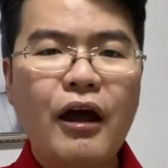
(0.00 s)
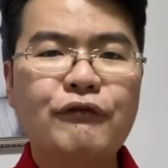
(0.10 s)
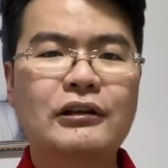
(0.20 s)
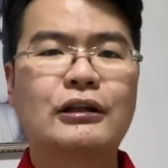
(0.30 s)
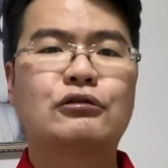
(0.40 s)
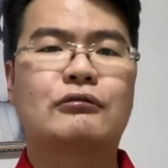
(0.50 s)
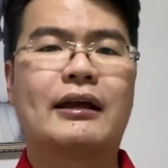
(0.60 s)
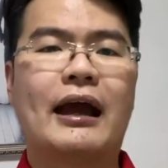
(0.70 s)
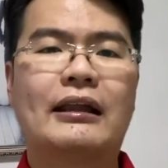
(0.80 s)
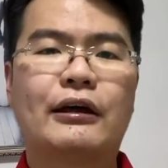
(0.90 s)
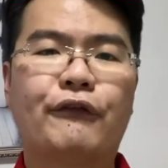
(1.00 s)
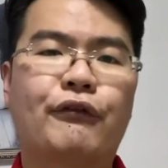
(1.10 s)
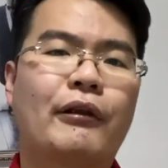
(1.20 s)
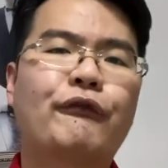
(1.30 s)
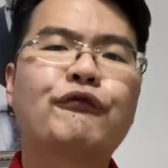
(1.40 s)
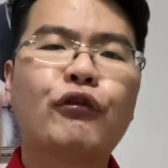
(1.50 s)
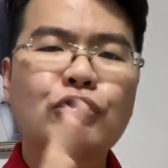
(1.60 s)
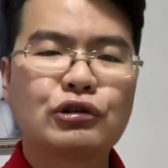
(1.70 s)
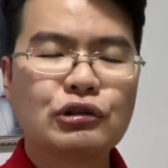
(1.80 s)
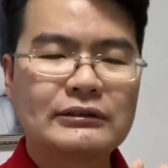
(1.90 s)
everything together from the
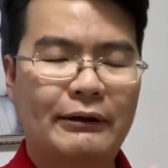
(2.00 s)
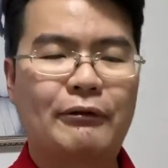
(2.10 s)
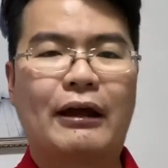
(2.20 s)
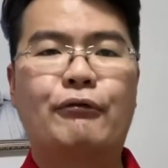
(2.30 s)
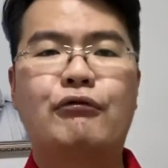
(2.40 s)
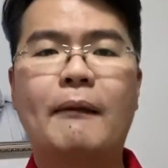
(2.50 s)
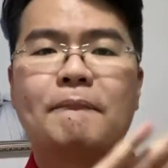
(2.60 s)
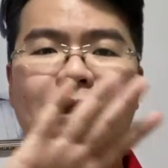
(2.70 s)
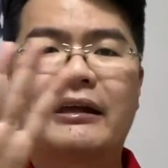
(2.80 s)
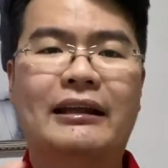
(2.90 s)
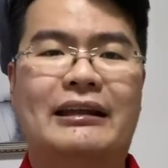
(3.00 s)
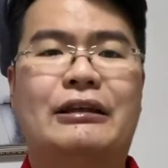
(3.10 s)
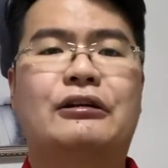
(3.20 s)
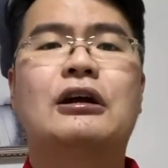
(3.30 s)
photos that we can replicate the